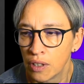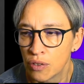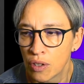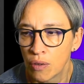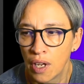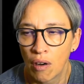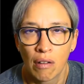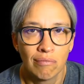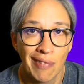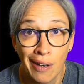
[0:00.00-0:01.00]
as though they
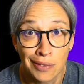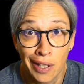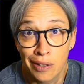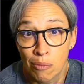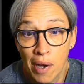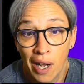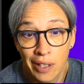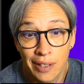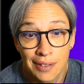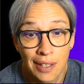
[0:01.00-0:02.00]
are outside their
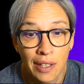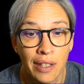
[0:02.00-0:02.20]
bodies.